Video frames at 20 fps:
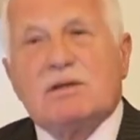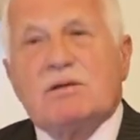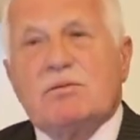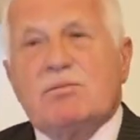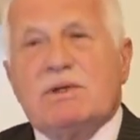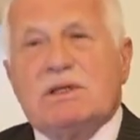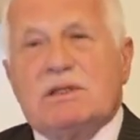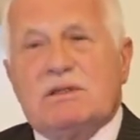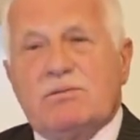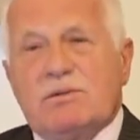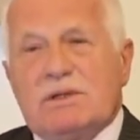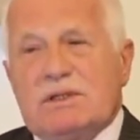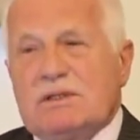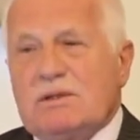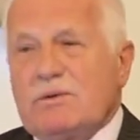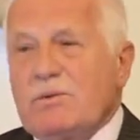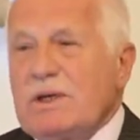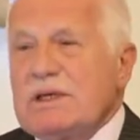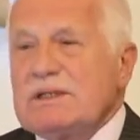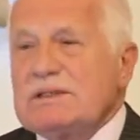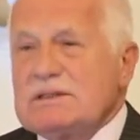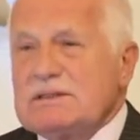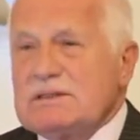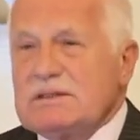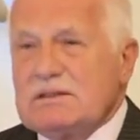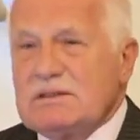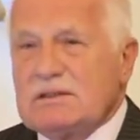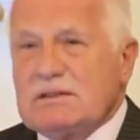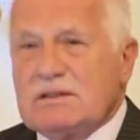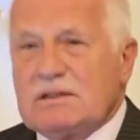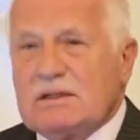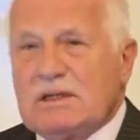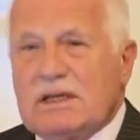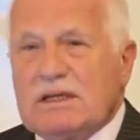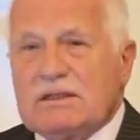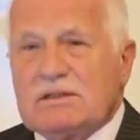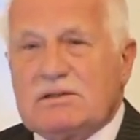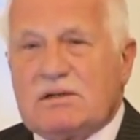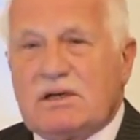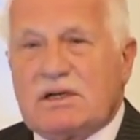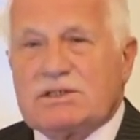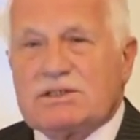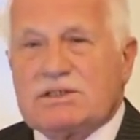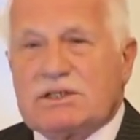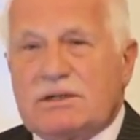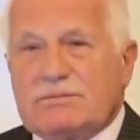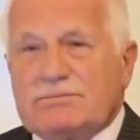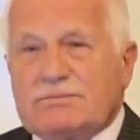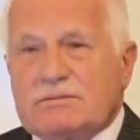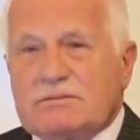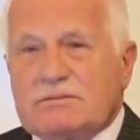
between the West and Russia.